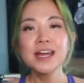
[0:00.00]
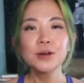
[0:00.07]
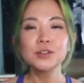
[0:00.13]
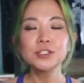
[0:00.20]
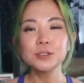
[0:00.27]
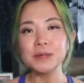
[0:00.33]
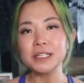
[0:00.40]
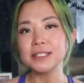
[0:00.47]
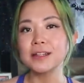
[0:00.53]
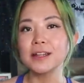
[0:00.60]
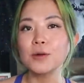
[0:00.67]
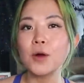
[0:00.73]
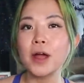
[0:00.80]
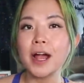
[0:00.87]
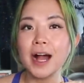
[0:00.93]
which is
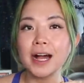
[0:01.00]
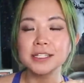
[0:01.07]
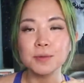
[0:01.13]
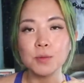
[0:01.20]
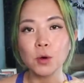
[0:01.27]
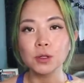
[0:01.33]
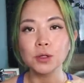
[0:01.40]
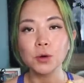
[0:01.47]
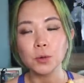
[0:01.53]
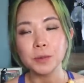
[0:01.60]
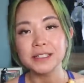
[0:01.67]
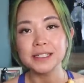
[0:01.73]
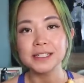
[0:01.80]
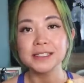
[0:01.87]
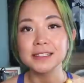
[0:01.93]
basically where I support local
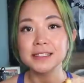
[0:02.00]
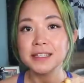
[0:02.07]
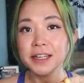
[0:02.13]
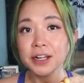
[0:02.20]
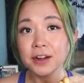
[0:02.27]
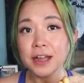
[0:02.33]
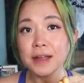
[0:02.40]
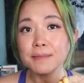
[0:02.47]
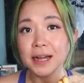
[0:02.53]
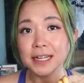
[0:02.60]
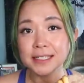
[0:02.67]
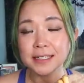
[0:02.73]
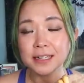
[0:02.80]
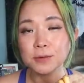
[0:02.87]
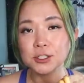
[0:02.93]
businesses here in my
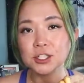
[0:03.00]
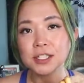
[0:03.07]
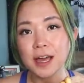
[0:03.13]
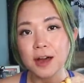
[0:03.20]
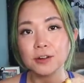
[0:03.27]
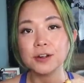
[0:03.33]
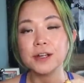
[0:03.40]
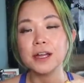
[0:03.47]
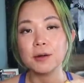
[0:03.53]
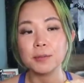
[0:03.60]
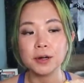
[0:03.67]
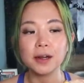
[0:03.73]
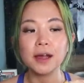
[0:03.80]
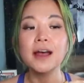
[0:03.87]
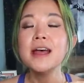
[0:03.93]
city, which is Calgary,
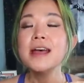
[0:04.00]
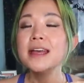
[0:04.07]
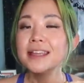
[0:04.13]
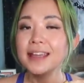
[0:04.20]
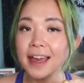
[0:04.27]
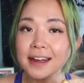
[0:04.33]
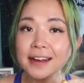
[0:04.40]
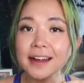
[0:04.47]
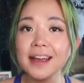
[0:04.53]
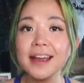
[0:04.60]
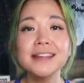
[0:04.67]
Alberta, Canada.